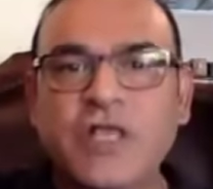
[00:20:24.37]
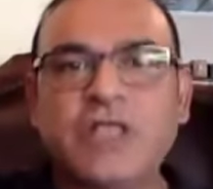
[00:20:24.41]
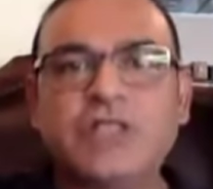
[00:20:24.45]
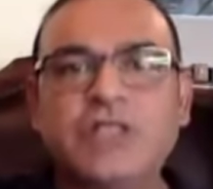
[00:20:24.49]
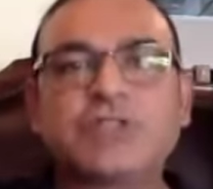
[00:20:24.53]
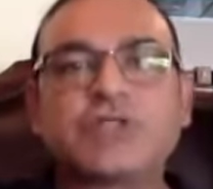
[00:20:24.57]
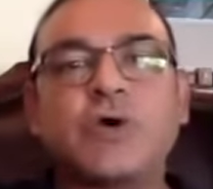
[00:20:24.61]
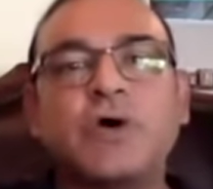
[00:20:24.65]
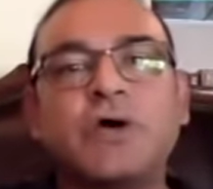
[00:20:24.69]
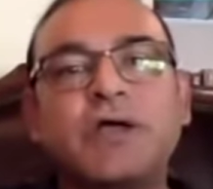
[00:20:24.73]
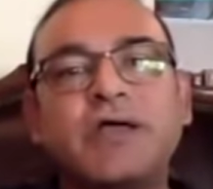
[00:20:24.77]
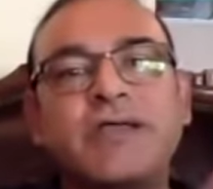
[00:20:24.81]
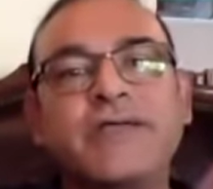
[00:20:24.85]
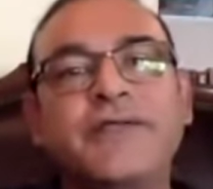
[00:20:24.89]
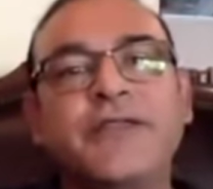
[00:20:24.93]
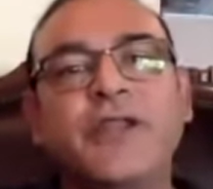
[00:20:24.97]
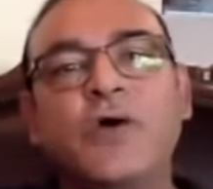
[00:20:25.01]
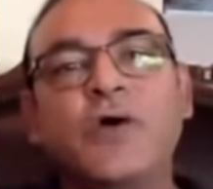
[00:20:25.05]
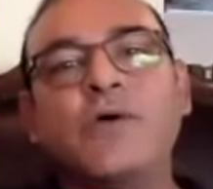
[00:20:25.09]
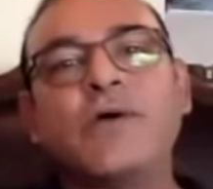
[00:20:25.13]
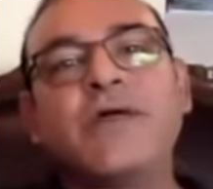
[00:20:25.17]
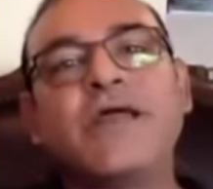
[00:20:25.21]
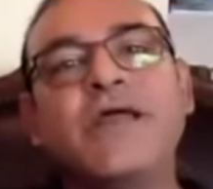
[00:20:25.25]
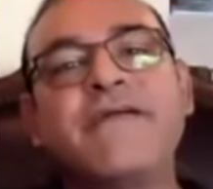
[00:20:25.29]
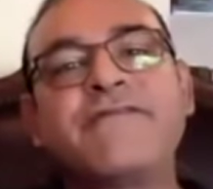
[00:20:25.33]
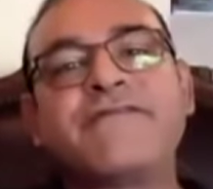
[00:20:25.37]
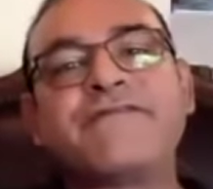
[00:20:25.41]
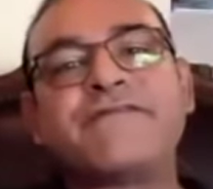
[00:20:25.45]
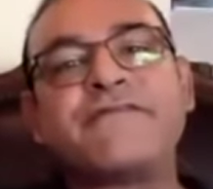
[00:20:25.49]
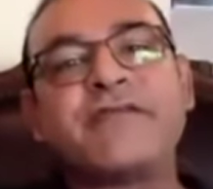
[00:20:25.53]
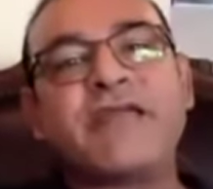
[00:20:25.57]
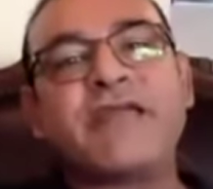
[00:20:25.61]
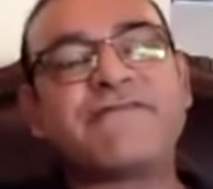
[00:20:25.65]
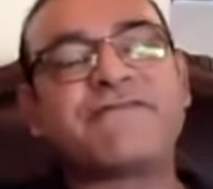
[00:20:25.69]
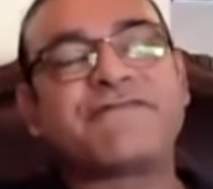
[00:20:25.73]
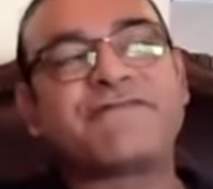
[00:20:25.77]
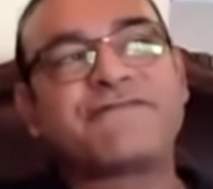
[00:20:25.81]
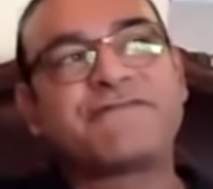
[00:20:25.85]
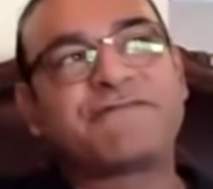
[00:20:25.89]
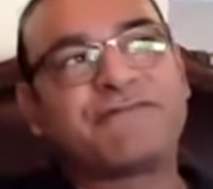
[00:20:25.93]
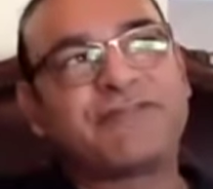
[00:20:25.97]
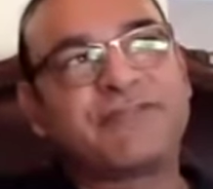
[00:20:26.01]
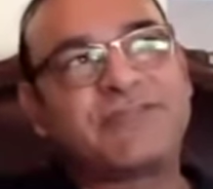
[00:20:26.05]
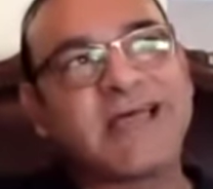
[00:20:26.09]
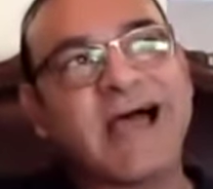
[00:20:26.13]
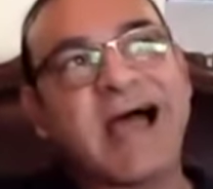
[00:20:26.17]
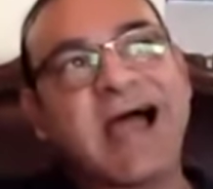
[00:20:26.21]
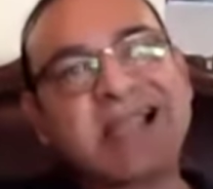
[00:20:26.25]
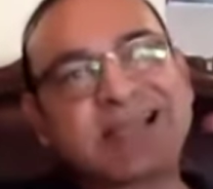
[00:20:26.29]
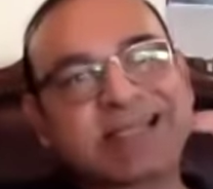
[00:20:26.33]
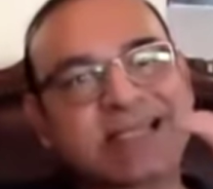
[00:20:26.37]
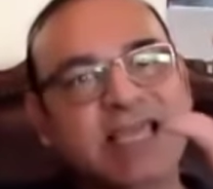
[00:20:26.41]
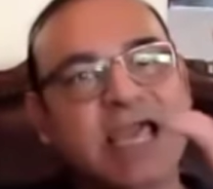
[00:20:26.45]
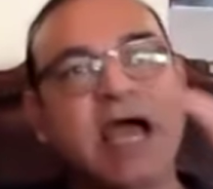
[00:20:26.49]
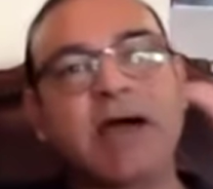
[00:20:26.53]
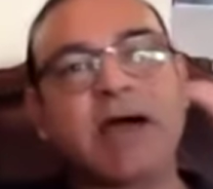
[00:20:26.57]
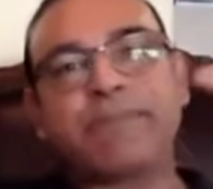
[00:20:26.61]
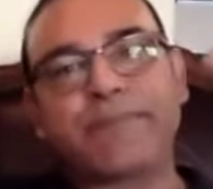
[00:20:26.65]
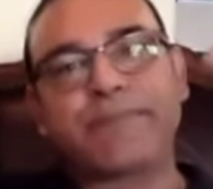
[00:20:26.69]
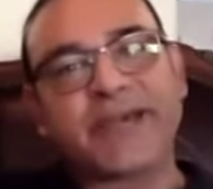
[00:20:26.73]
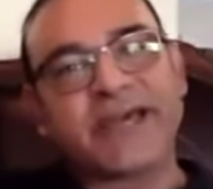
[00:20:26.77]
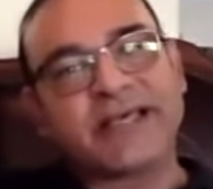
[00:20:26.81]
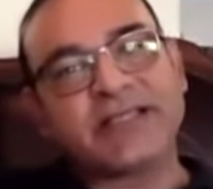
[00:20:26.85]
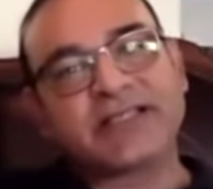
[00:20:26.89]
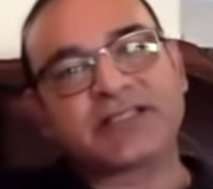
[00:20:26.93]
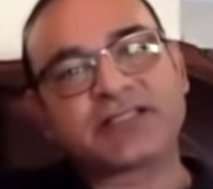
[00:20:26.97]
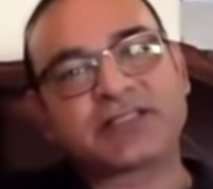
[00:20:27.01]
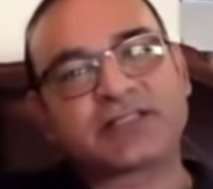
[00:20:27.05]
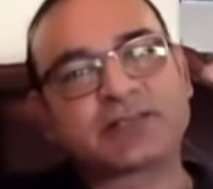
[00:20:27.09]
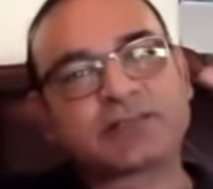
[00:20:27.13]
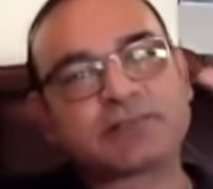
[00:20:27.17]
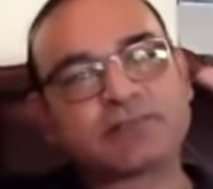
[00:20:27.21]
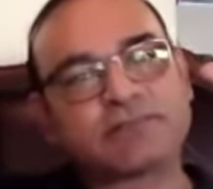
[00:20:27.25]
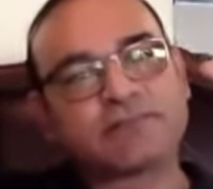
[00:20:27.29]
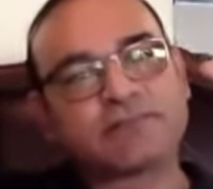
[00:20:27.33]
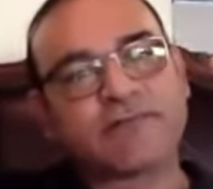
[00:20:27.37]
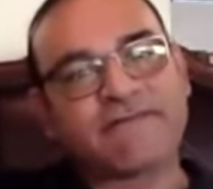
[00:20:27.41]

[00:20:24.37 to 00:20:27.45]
So, if that gap is